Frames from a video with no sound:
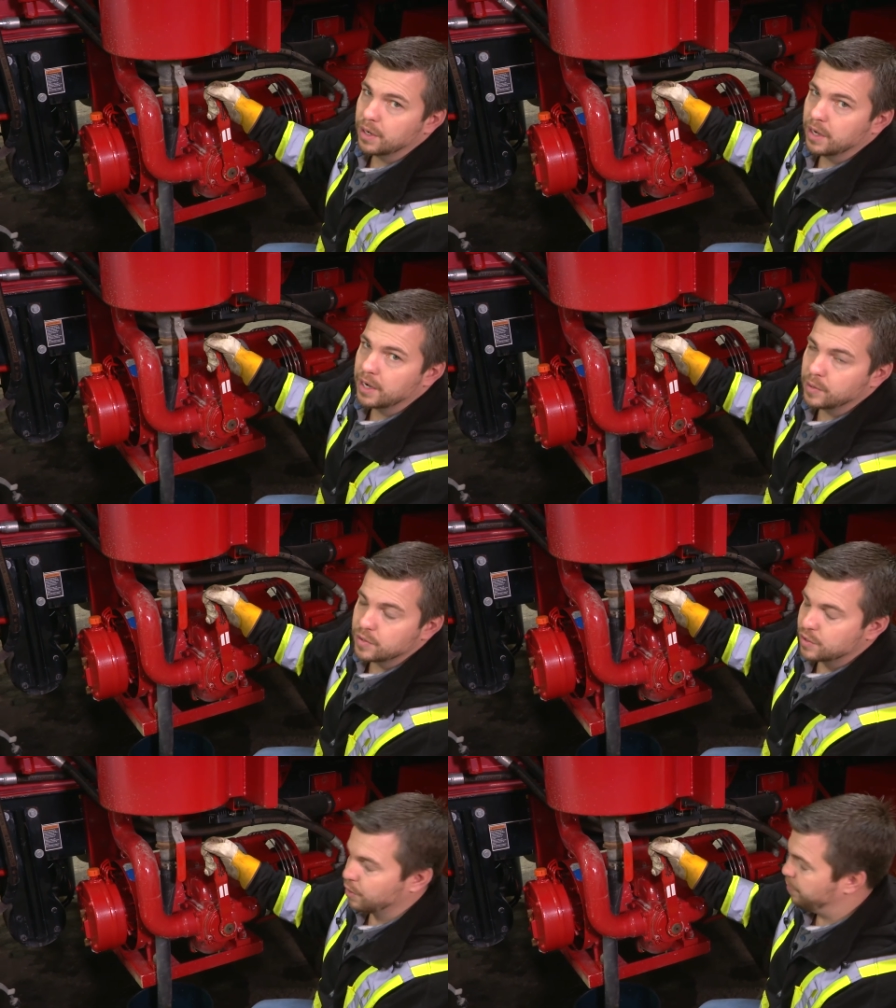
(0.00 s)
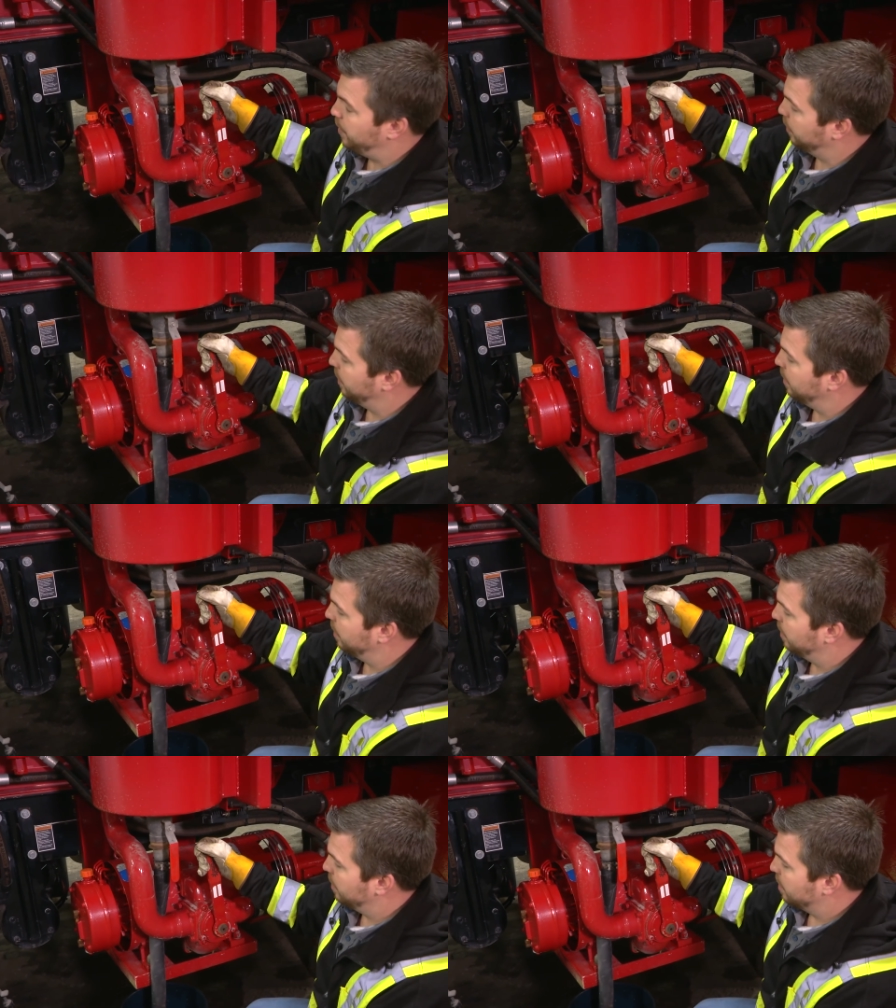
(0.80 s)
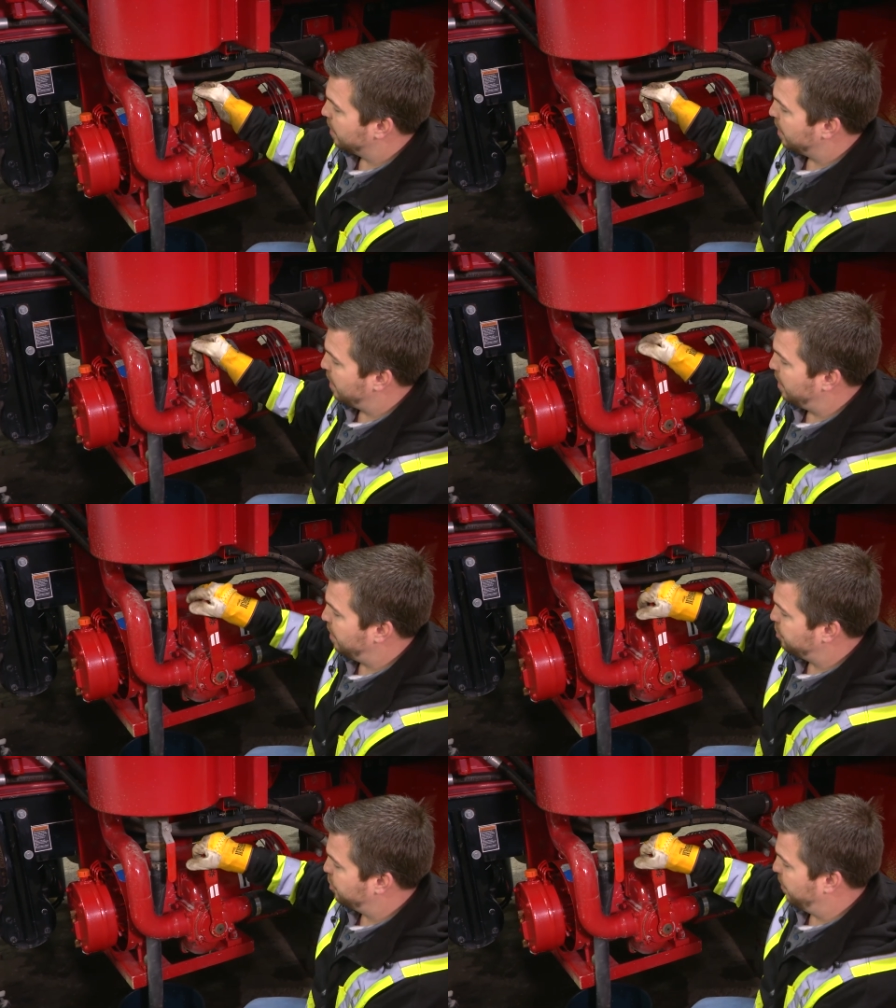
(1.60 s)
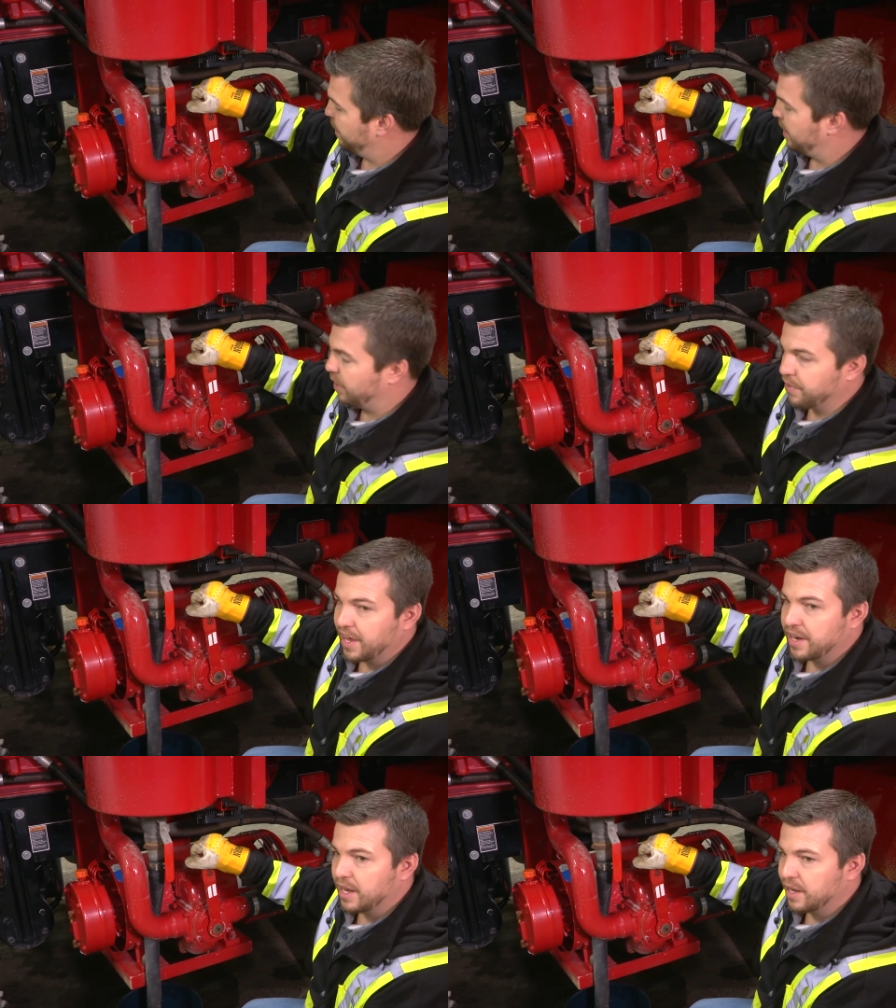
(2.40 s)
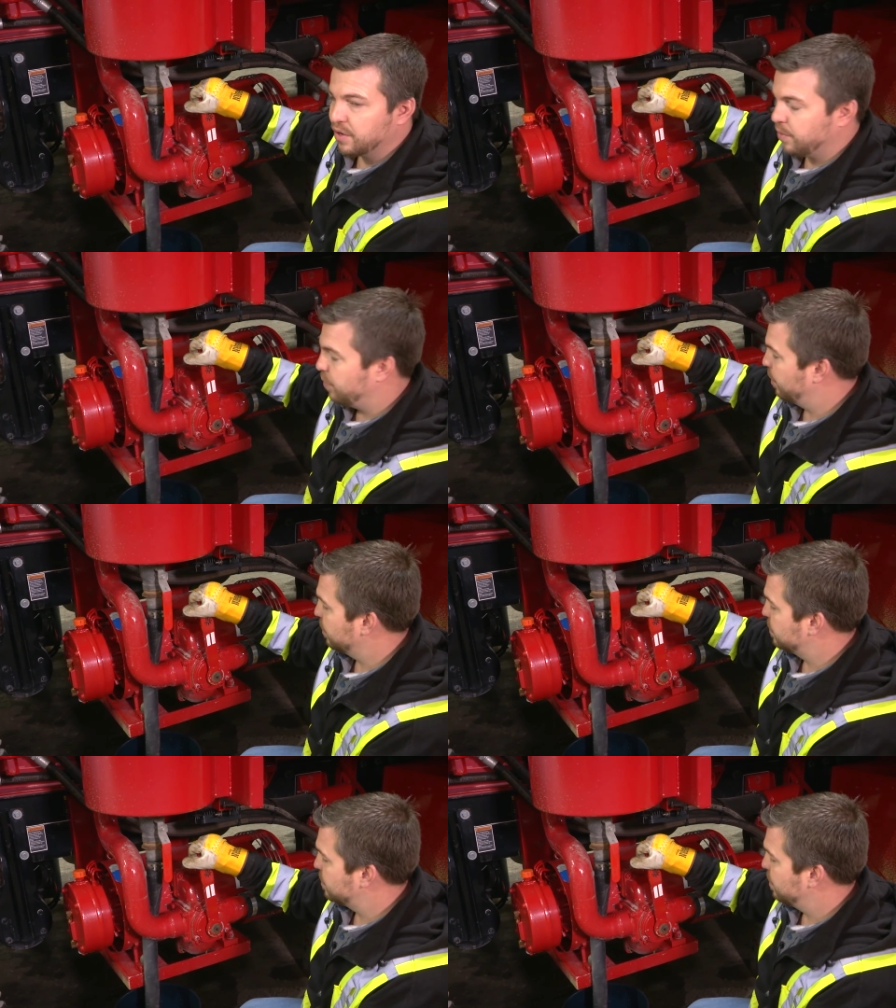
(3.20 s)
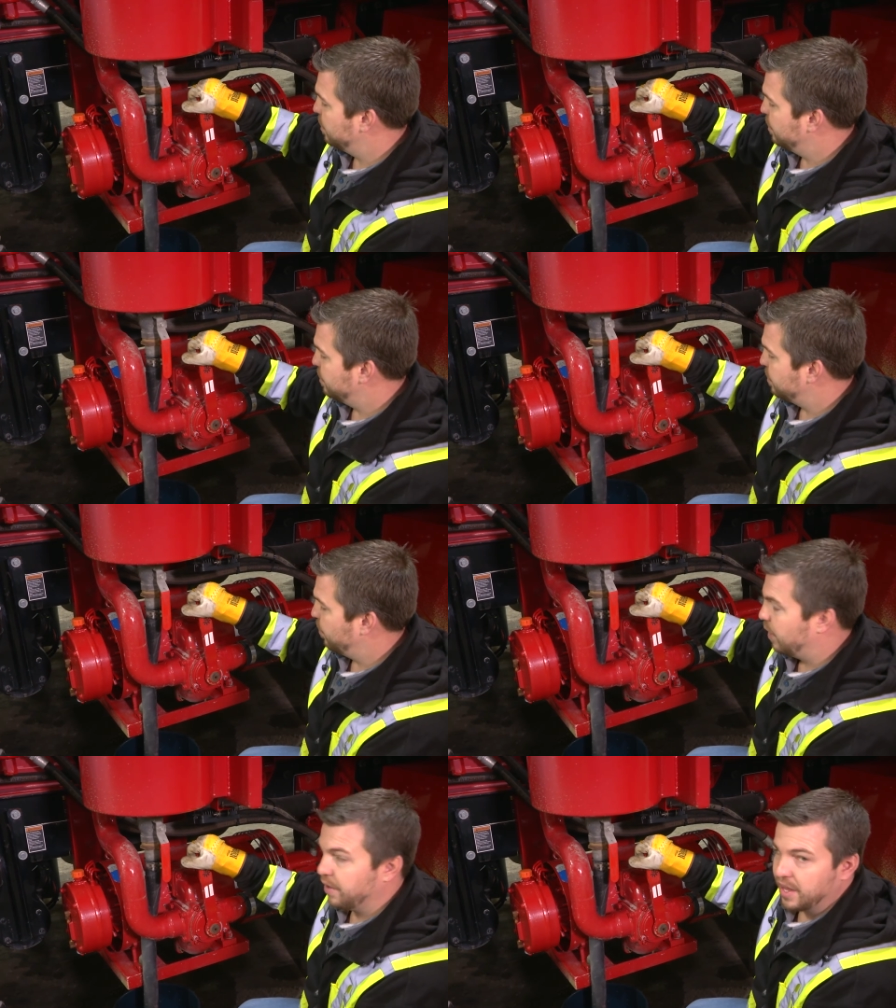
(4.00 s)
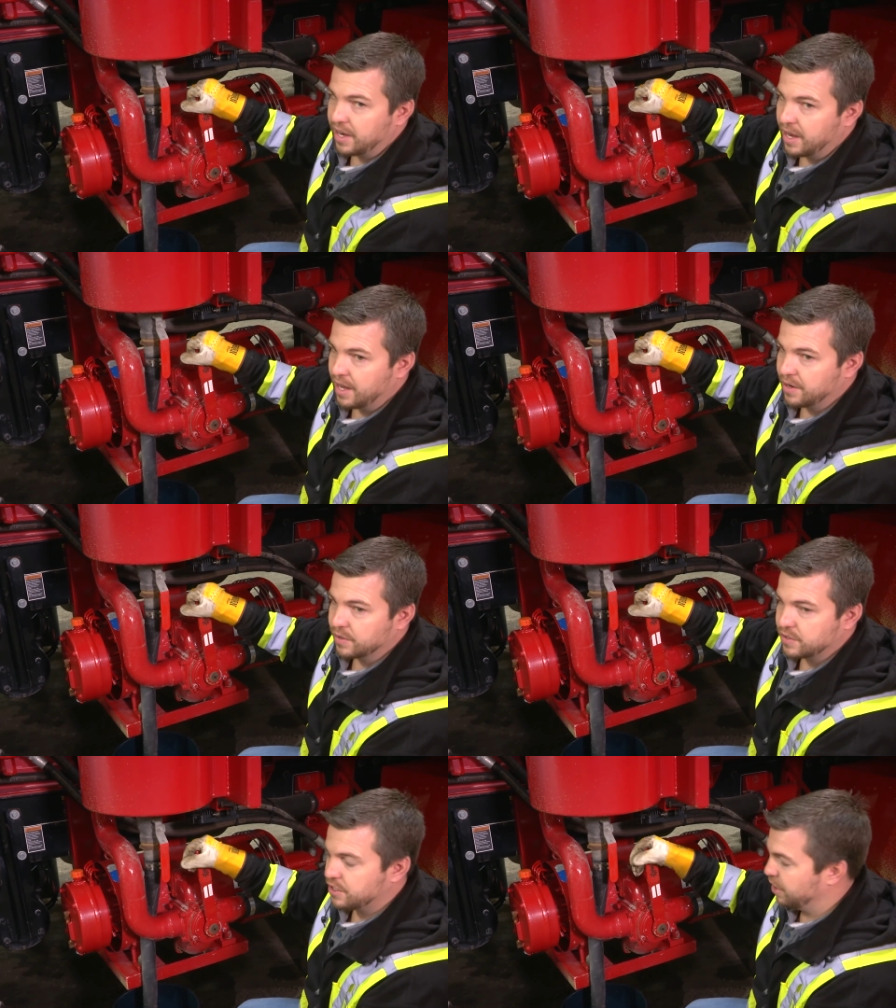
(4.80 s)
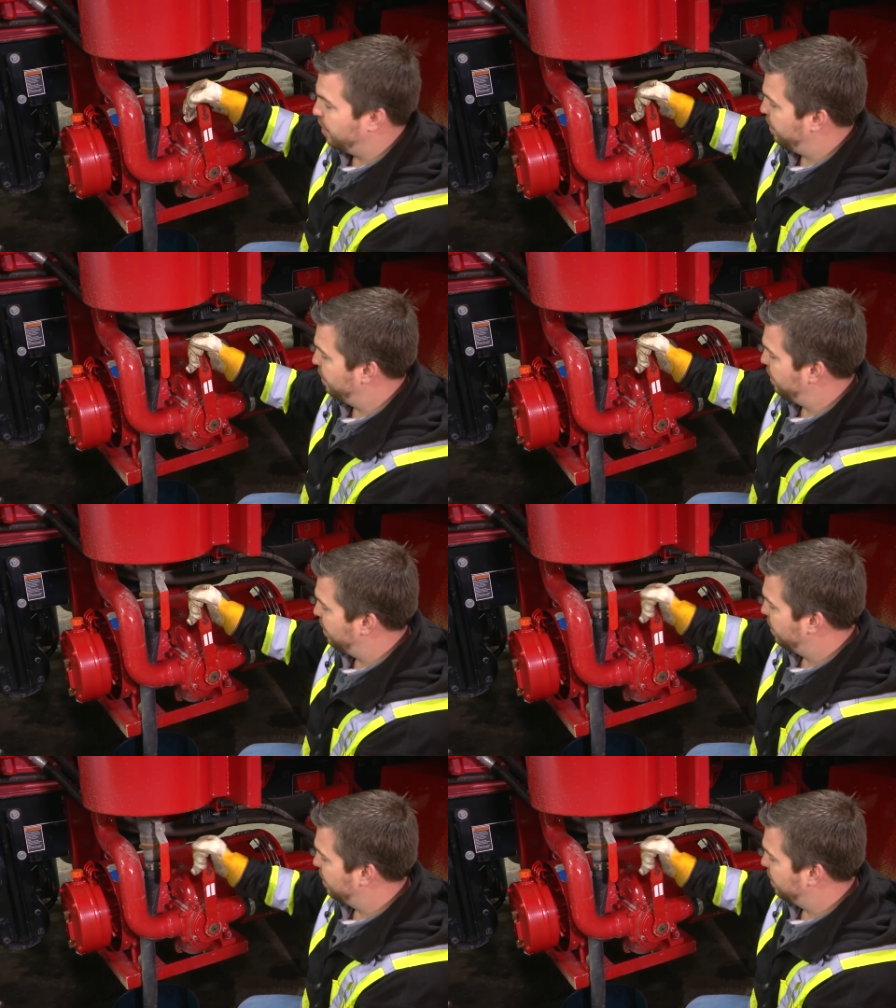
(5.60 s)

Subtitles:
a house or a building and showing how that handle works. So while that handle's turned,